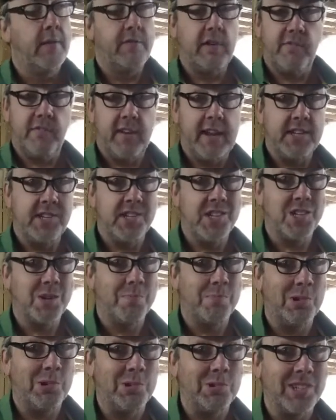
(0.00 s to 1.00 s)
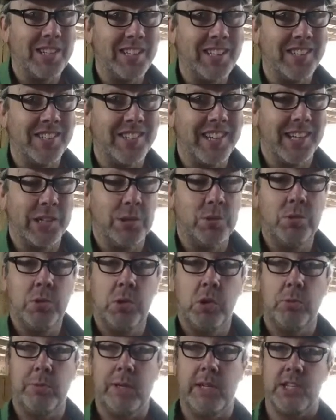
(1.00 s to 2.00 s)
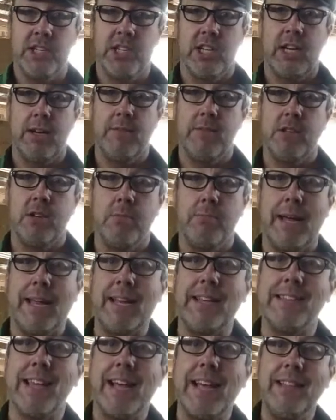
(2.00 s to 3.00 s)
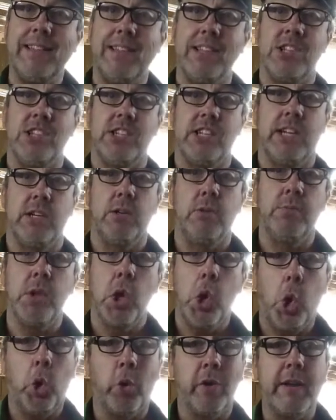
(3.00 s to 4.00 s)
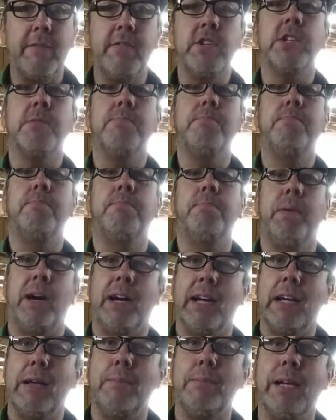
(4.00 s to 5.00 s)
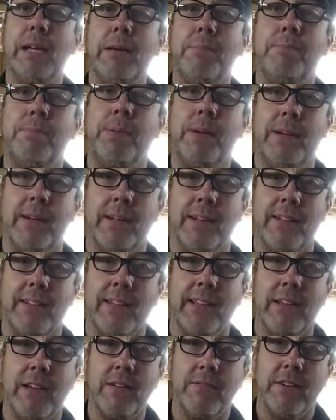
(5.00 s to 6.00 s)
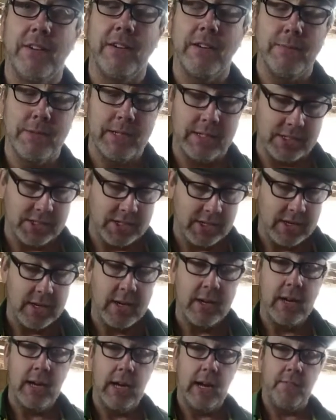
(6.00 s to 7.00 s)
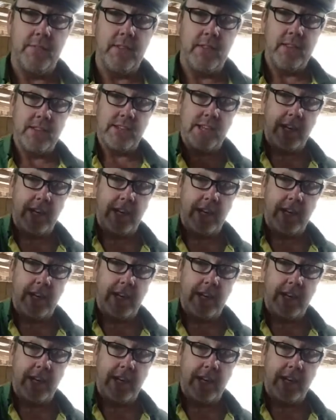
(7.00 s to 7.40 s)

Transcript: If you fancy supporting the channel, or my time to maintain this channel, or even just buy me a pint, thank you very much, uh, then